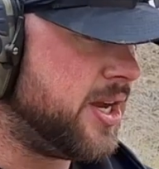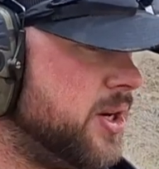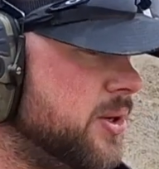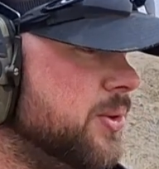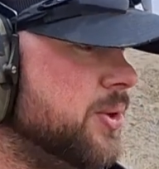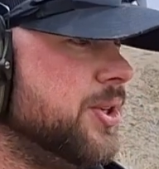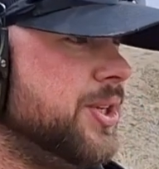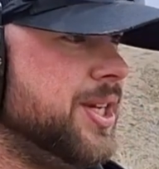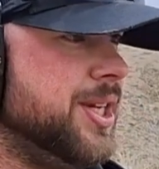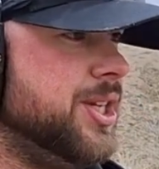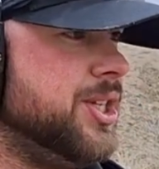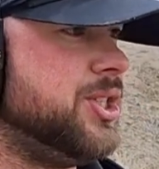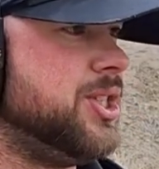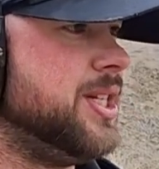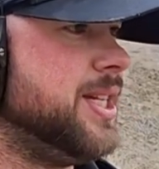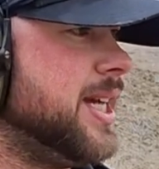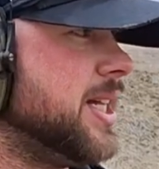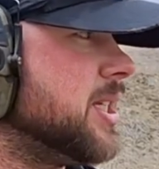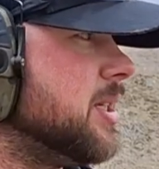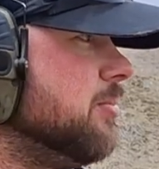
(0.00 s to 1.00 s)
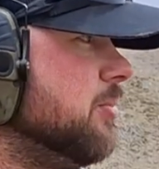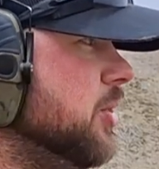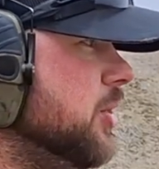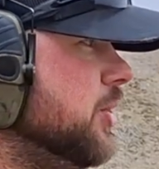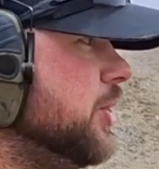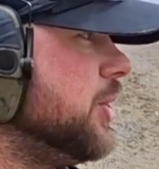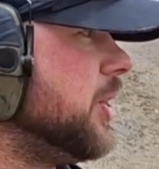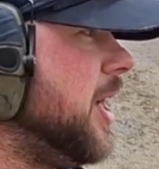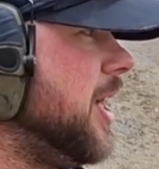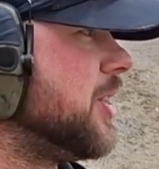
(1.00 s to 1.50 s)
Really easy to get some good
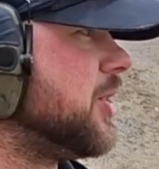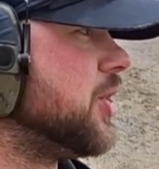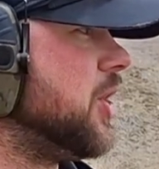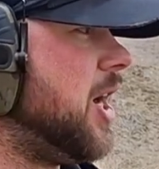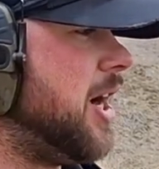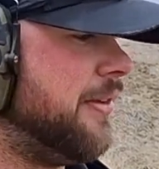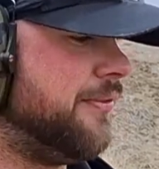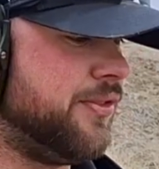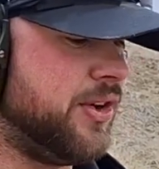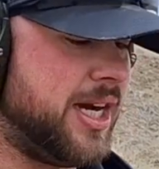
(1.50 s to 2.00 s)
shots off.